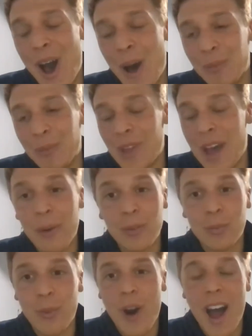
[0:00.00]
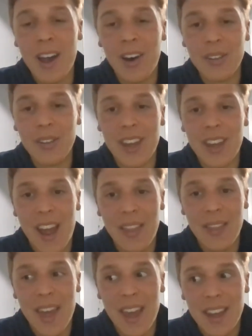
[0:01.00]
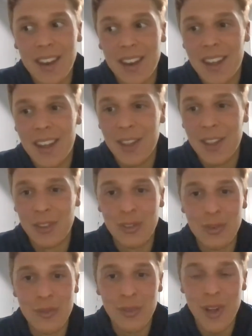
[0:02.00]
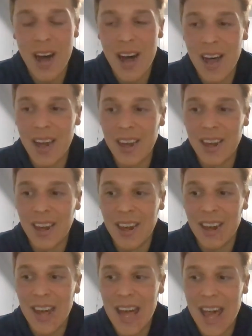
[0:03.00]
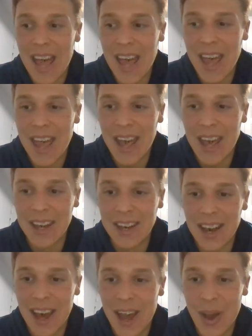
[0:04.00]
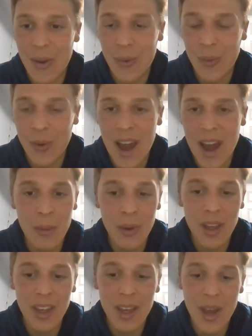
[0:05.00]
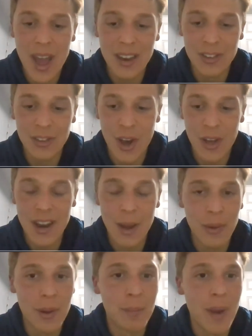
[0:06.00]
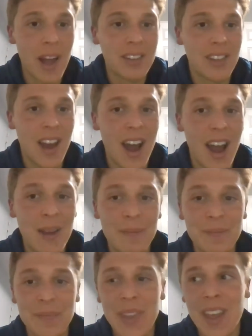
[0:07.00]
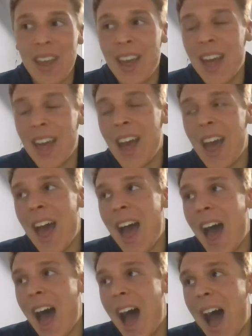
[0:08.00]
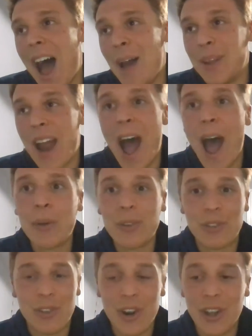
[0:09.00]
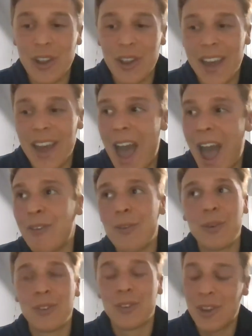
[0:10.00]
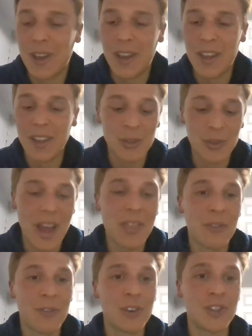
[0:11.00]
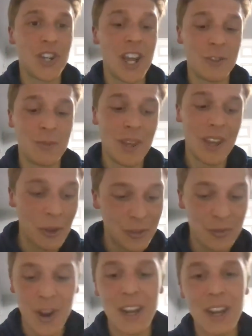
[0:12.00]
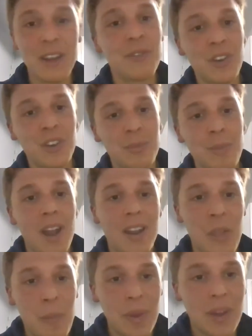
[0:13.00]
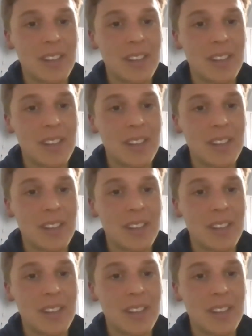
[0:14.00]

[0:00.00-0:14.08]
So that was wild. And then the 2 fly, and when I went and saw that I went a best time, I started, like, this was at the first chance meet. I was fighting for a spot on the Big